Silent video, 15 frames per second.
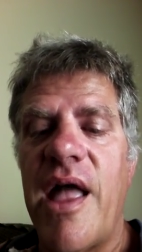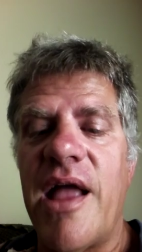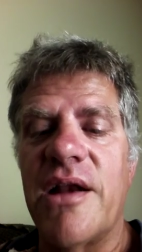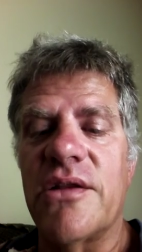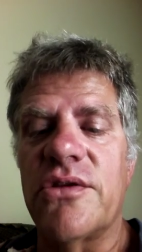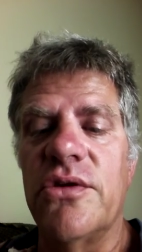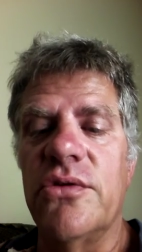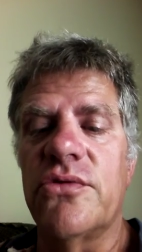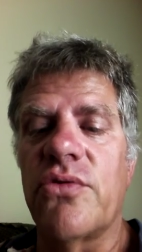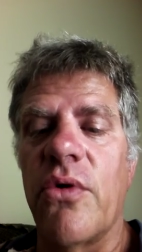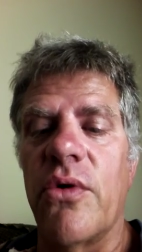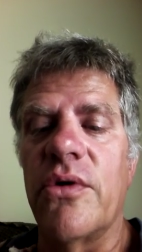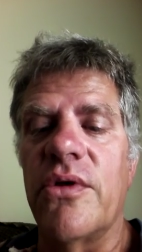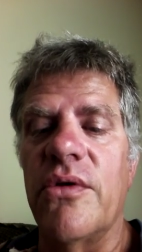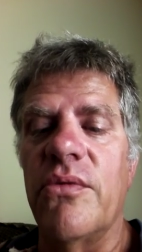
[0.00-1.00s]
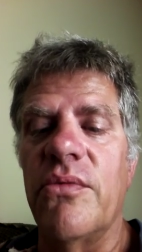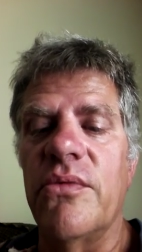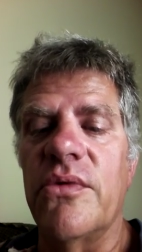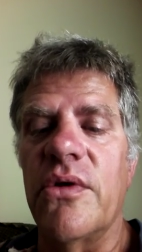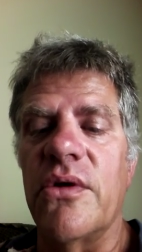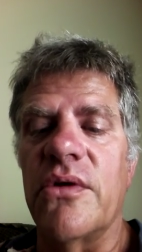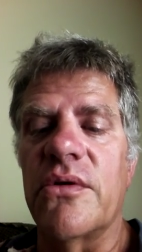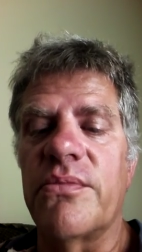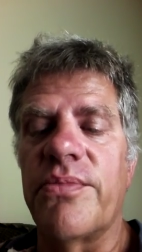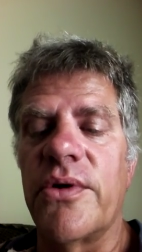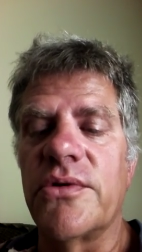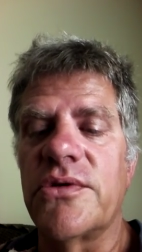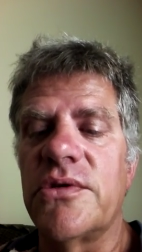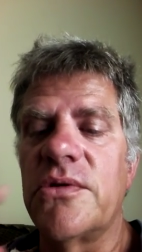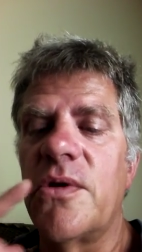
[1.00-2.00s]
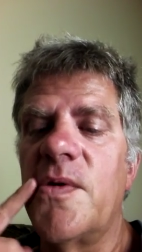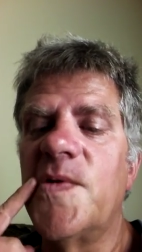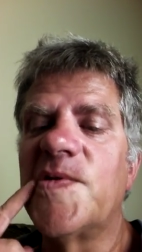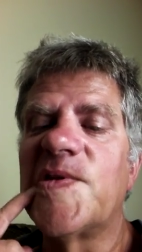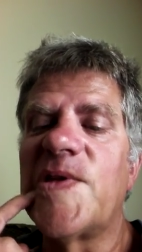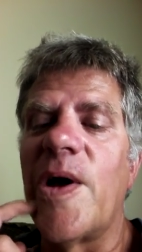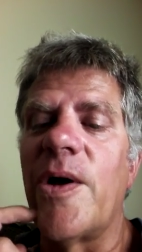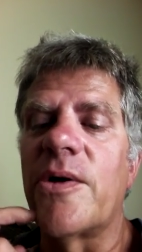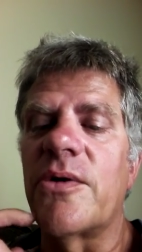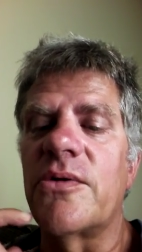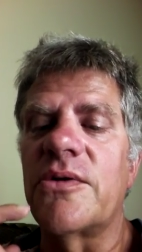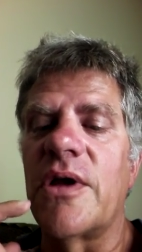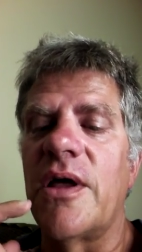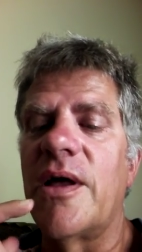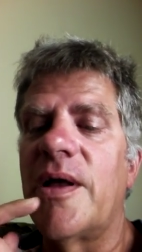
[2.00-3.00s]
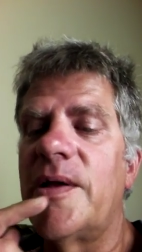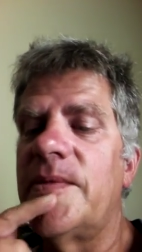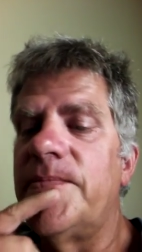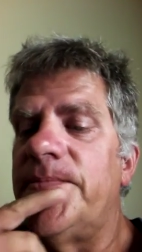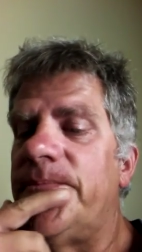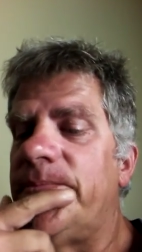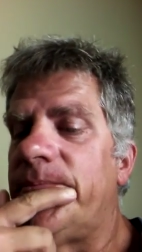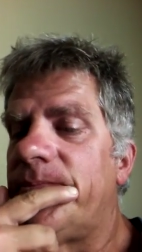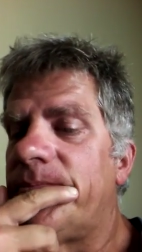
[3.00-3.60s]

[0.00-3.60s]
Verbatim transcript: attitude toward a, a person whose daughter died.